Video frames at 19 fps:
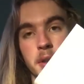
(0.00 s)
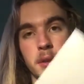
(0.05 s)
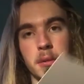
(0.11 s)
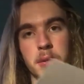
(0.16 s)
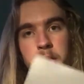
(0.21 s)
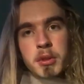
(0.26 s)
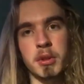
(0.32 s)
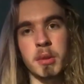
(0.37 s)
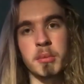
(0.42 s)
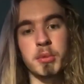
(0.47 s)

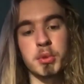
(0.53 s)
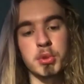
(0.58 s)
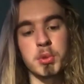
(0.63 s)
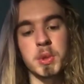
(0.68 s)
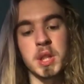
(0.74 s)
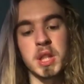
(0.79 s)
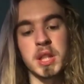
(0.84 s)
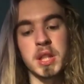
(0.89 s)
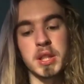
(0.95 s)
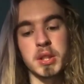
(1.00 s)
I'm just, I'm just
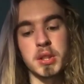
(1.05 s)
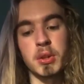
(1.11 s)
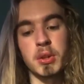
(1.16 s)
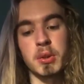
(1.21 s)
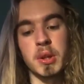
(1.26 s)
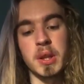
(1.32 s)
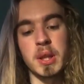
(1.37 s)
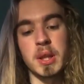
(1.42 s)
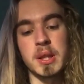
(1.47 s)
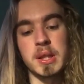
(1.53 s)
reading this note
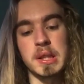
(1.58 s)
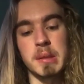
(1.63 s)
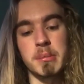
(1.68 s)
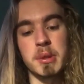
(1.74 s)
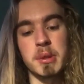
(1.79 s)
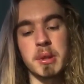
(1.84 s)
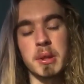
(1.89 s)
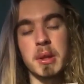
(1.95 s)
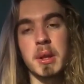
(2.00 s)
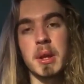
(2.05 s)
that they sent
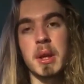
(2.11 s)
me.